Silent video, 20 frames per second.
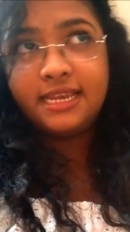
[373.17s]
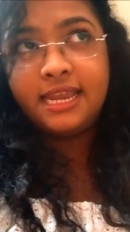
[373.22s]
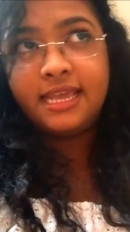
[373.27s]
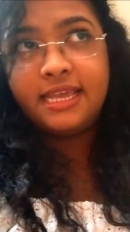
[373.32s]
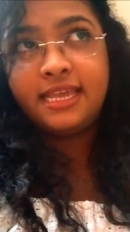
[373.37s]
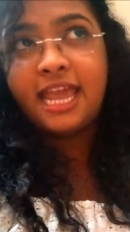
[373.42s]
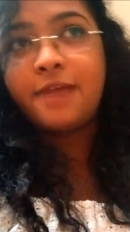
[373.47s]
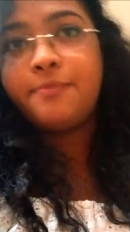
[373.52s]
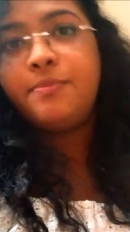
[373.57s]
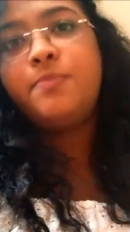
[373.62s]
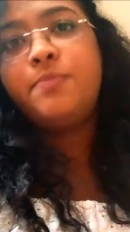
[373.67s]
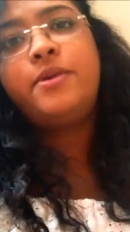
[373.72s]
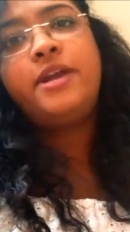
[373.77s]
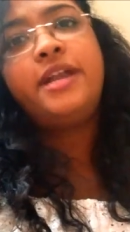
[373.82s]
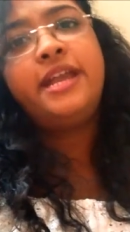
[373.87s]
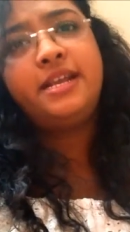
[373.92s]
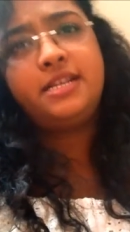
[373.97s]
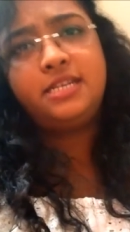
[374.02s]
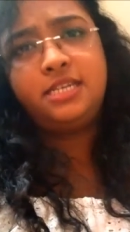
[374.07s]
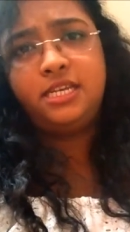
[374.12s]
Like, can be
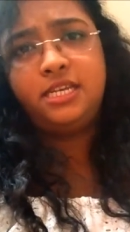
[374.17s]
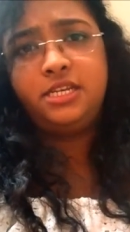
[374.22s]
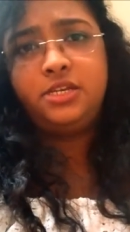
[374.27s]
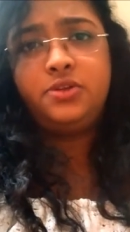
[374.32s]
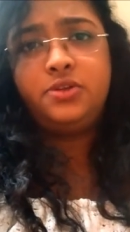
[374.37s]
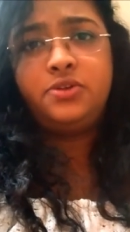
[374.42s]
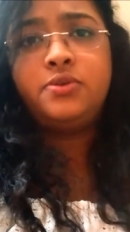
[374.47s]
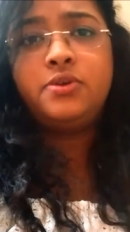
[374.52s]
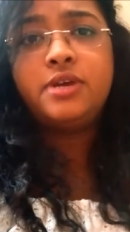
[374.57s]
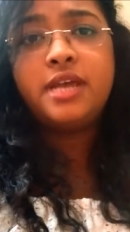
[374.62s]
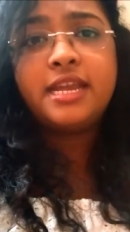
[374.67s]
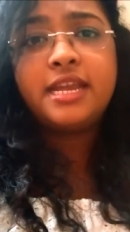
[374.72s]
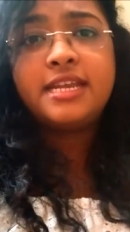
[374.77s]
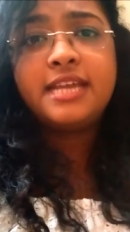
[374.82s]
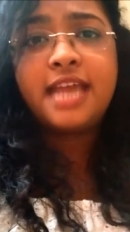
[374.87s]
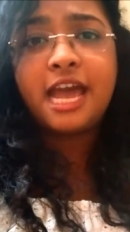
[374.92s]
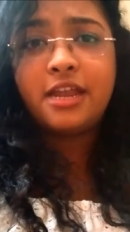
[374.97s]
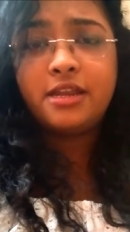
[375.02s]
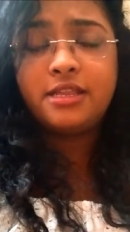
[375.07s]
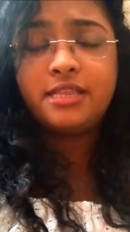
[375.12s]
predicted, you know,
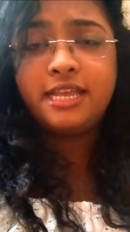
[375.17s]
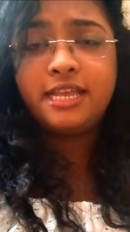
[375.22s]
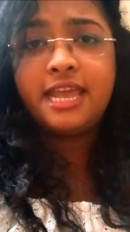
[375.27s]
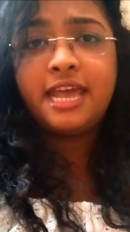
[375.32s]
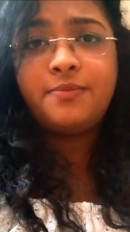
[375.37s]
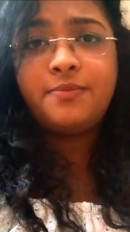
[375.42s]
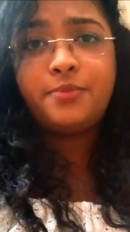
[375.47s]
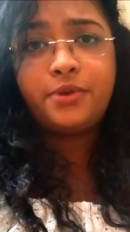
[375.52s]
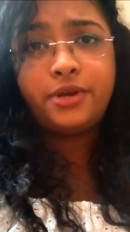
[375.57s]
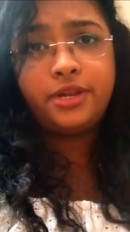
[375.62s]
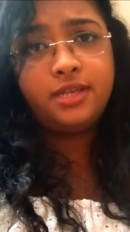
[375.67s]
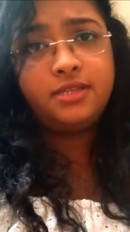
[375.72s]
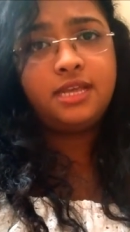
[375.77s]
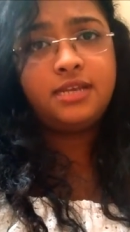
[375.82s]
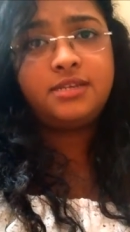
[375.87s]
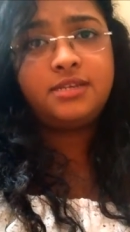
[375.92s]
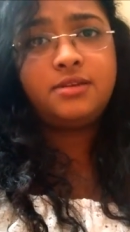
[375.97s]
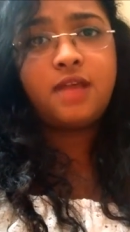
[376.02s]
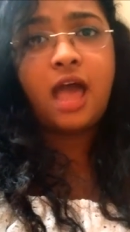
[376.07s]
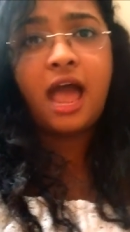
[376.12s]
they can predict
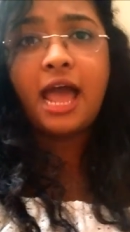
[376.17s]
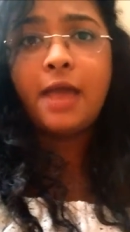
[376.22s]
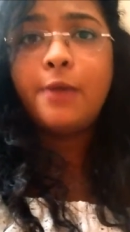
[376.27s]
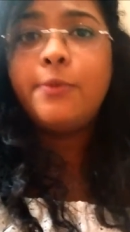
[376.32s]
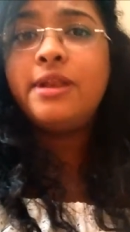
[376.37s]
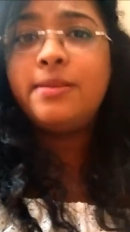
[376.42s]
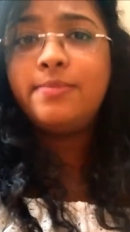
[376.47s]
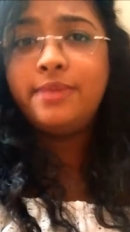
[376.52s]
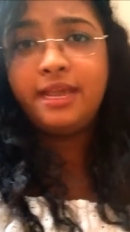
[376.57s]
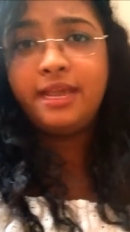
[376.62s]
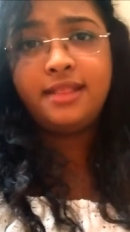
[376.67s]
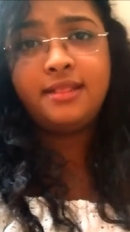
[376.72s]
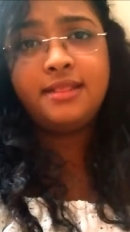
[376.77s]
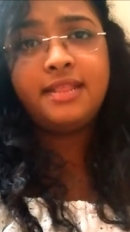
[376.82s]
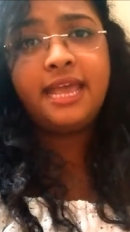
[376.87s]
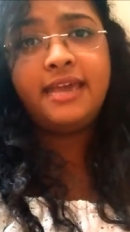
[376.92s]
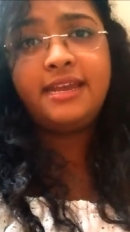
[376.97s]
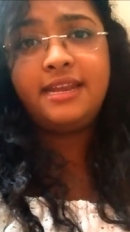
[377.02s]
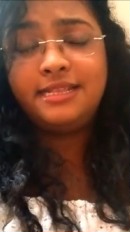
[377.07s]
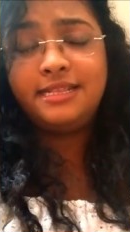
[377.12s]
that I will be
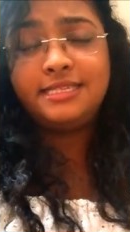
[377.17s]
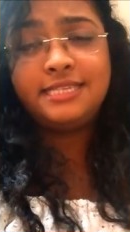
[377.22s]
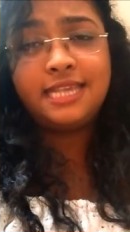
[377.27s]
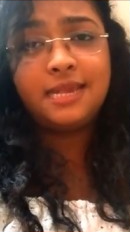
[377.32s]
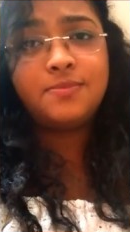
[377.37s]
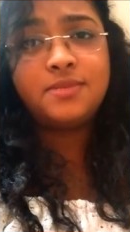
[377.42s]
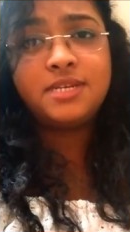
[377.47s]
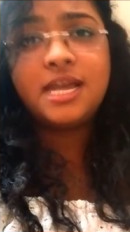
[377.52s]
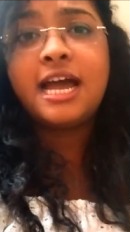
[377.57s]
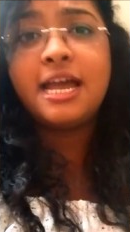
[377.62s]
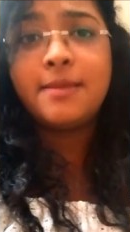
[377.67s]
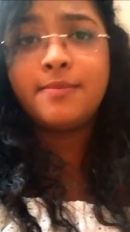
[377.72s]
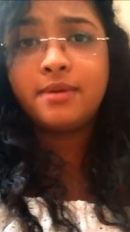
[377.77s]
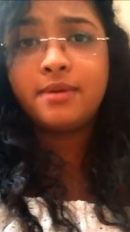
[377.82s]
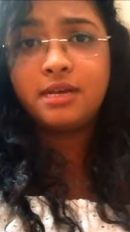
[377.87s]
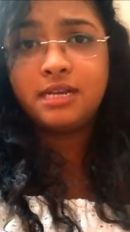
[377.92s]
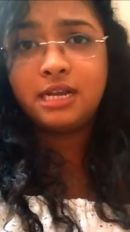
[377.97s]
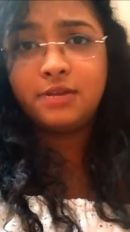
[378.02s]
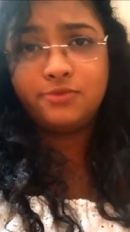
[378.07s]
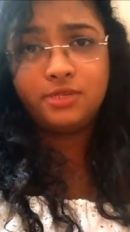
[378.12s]
there at the same time,
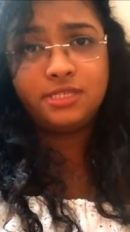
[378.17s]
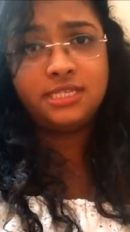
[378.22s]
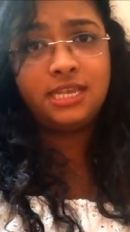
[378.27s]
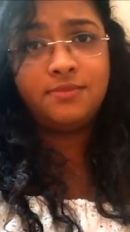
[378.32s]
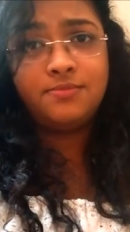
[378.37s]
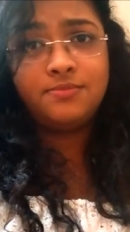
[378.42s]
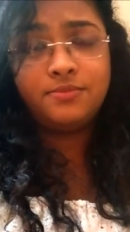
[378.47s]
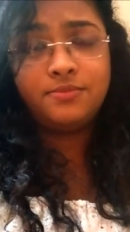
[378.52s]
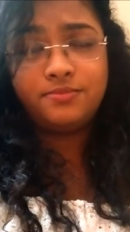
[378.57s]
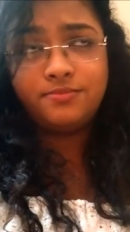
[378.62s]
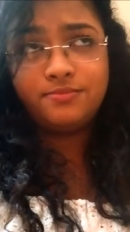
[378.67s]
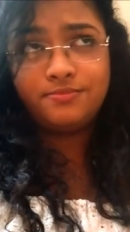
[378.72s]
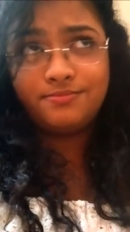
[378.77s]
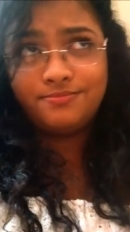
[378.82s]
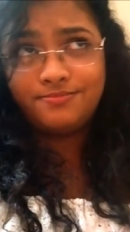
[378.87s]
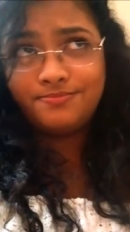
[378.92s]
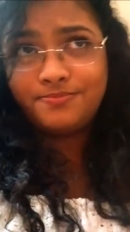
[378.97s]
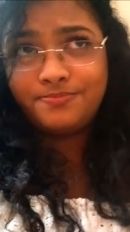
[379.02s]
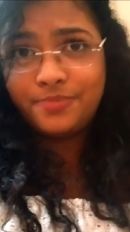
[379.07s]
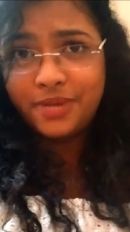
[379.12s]
around the same
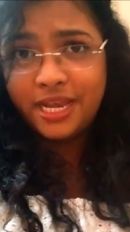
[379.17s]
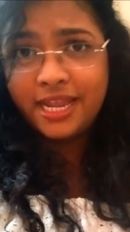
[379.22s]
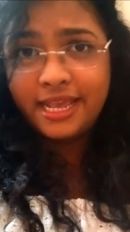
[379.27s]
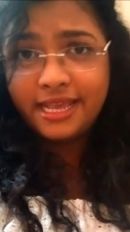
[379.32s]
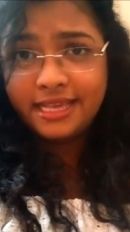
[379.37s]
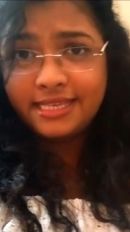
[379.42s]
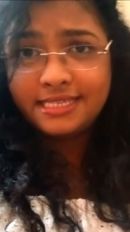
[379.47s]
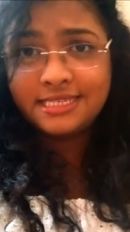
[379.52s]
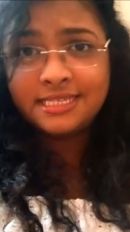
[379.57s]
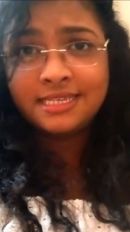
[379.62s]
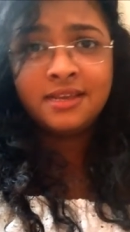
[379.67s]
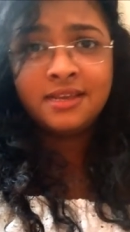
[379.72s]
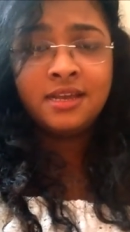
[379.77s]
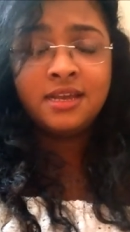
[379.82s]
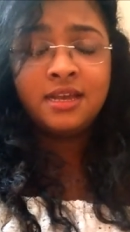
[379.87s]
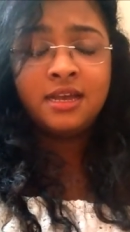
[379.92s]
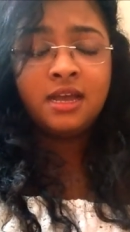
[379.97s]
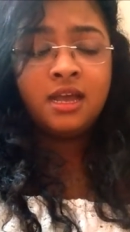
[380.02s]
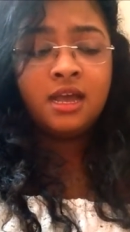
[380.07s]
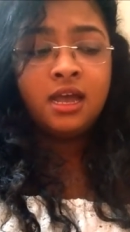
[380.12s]
place.
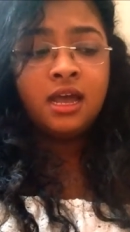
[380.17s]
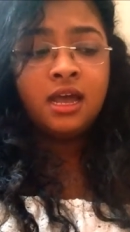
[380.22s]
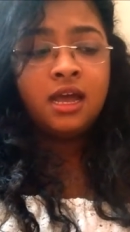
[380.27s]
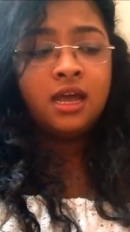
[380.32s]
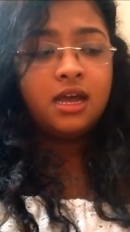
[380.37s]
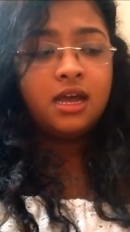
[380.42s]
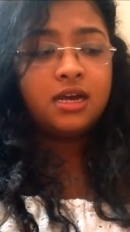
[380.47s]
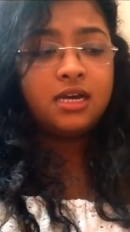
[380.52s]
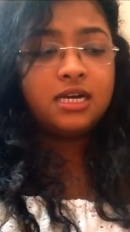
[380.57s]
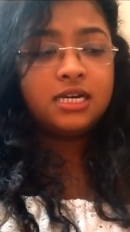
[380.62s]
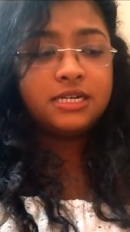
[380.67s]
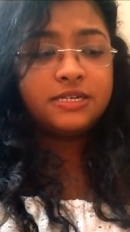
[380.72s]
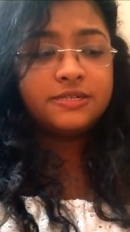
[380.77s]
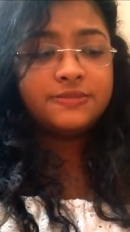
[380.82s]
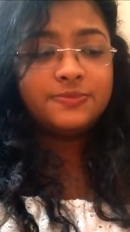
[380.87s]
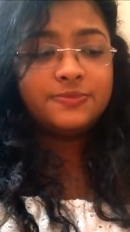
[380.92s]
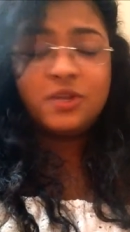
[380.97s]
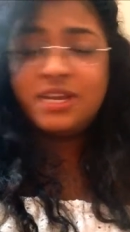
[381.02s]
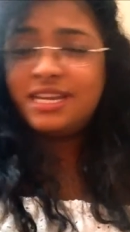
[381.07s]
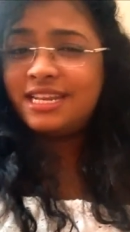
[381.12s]
So
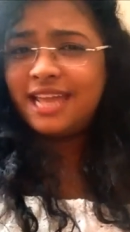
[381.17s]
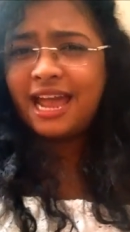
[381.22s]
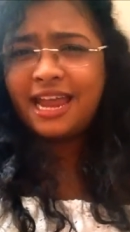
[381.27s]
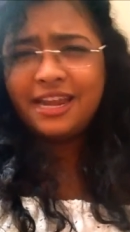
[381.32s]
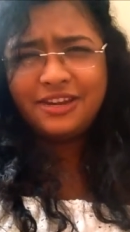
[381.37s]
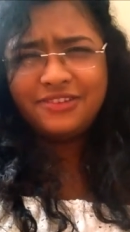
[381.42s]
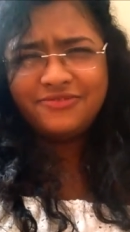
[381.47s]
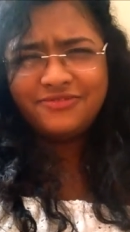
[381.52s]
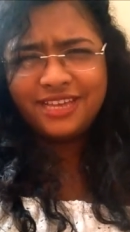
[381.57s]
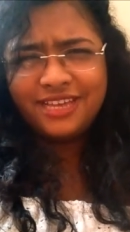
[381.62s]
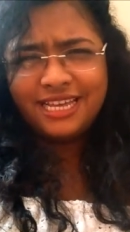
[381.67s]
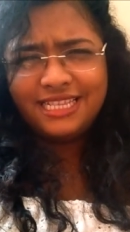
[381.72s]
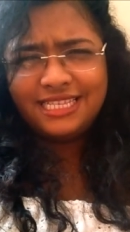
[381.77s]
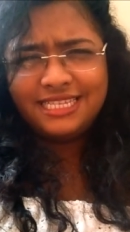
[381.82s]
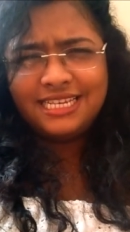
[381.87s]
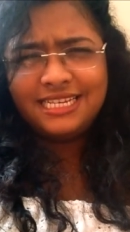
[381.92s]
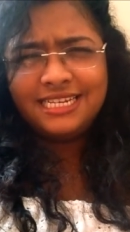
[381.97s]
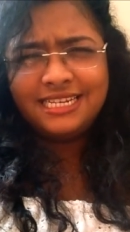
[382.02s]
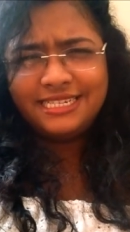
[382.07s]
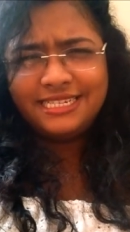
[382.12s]
it kind of
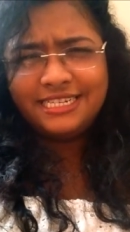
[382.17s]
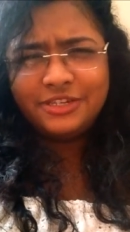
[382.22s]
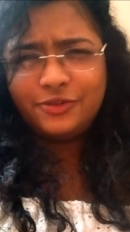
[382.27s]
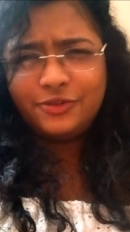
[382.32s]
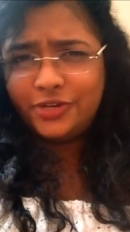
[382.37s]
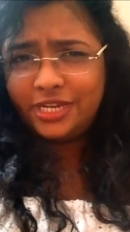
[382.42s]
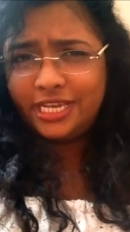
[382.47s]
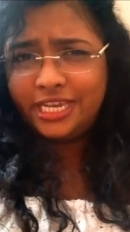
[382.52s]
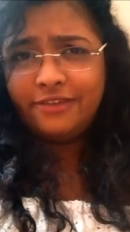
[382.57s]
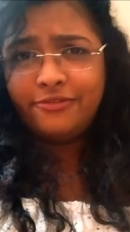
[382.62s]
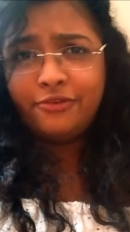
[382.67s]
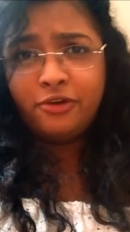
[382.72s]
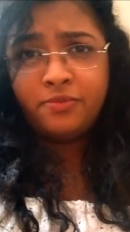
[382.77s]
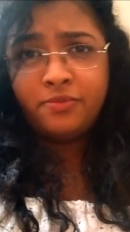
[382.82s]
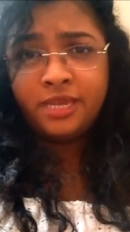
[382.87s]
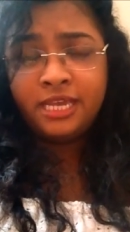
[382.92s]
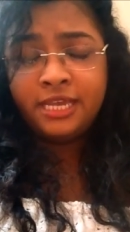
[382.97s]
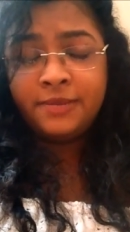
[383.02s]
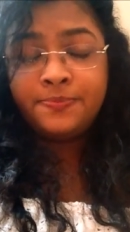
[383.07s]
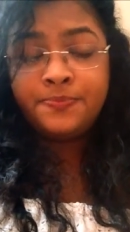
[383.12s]
gets a little tricky for
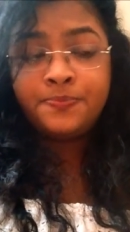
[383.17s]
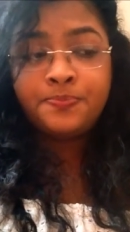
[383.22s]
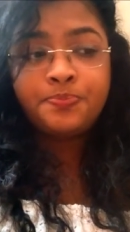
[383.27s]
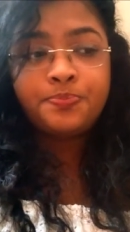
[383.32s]
me.